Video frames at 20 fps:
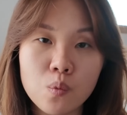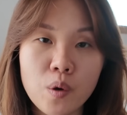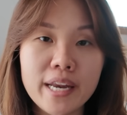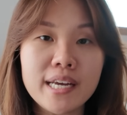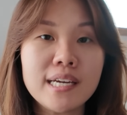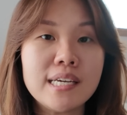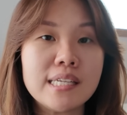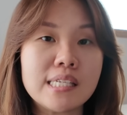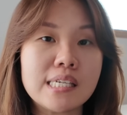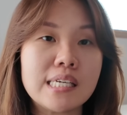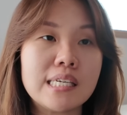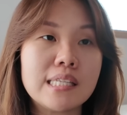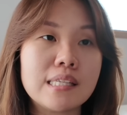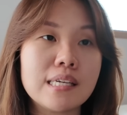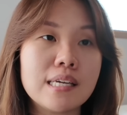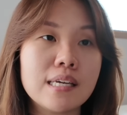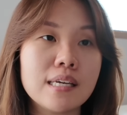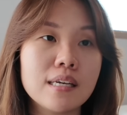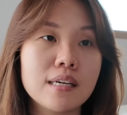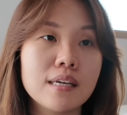whether it's
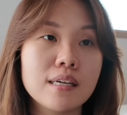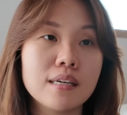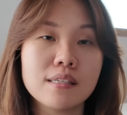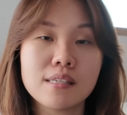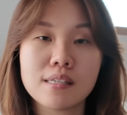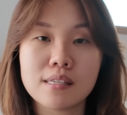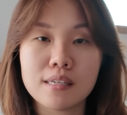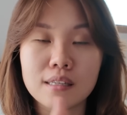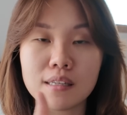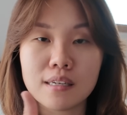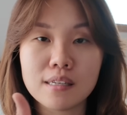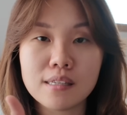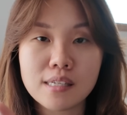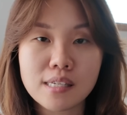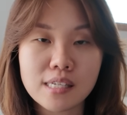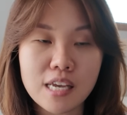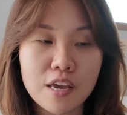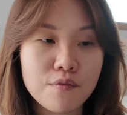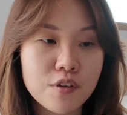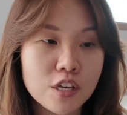hitting a certain
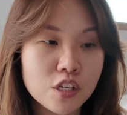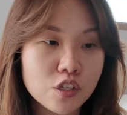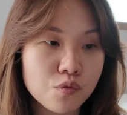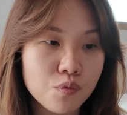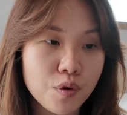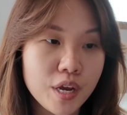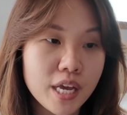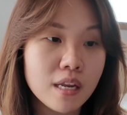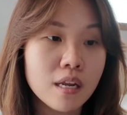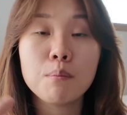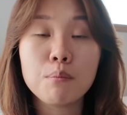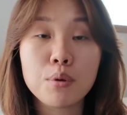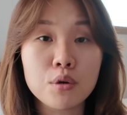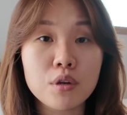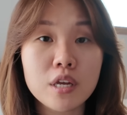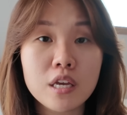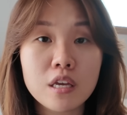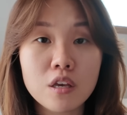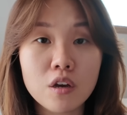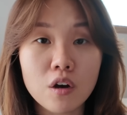savings rate,
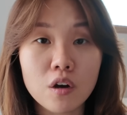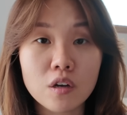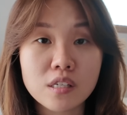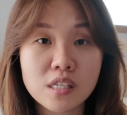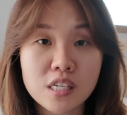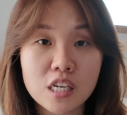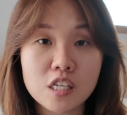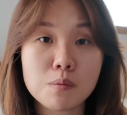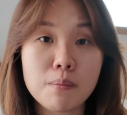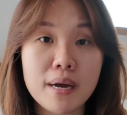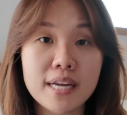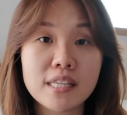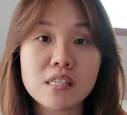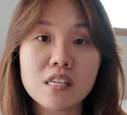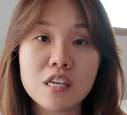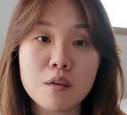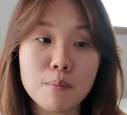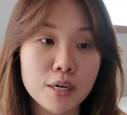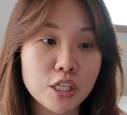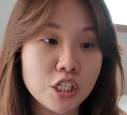building your 6
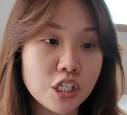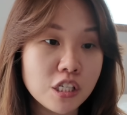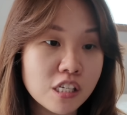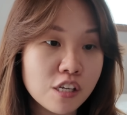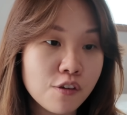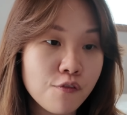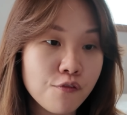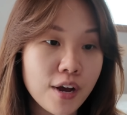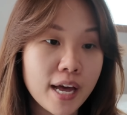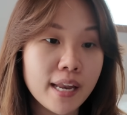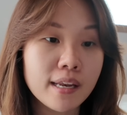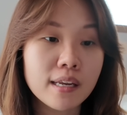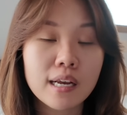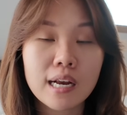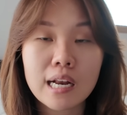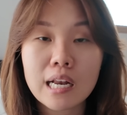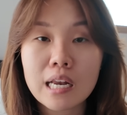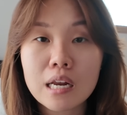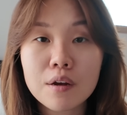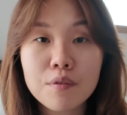months emergency fund,
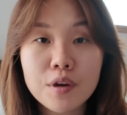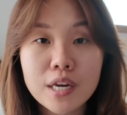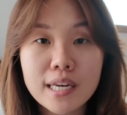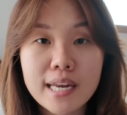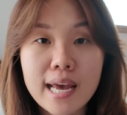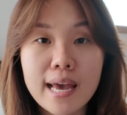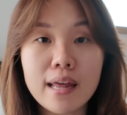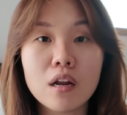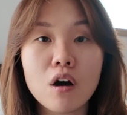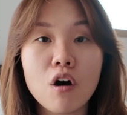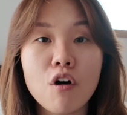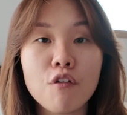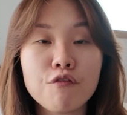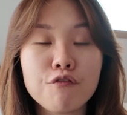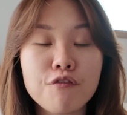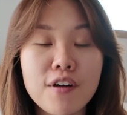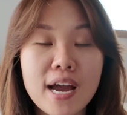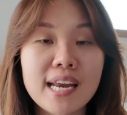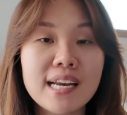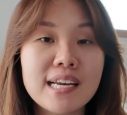clearing debt, or
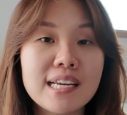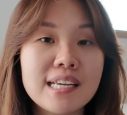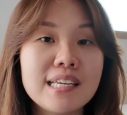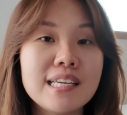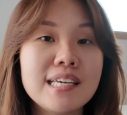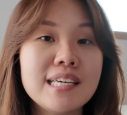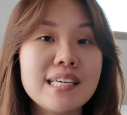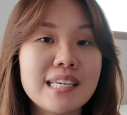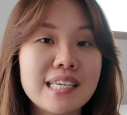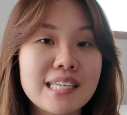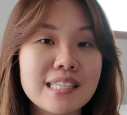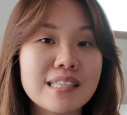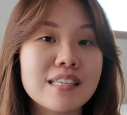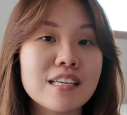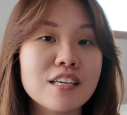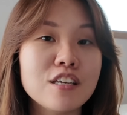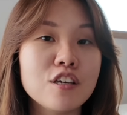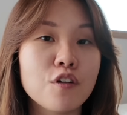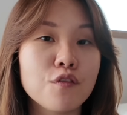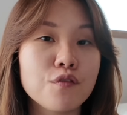finally
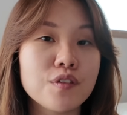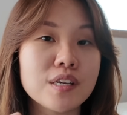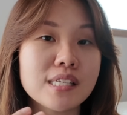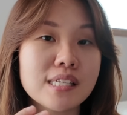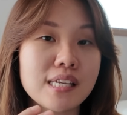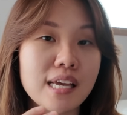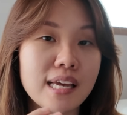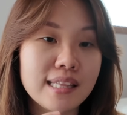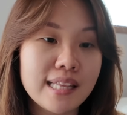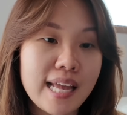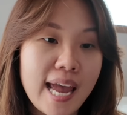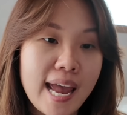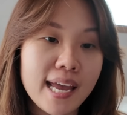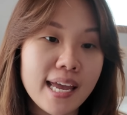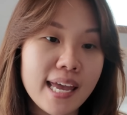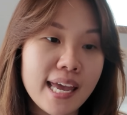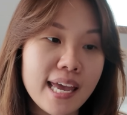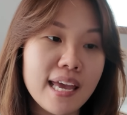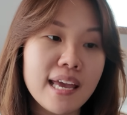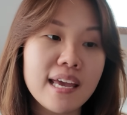hitting your first
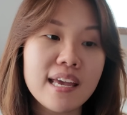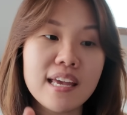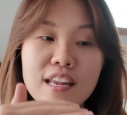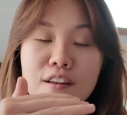10K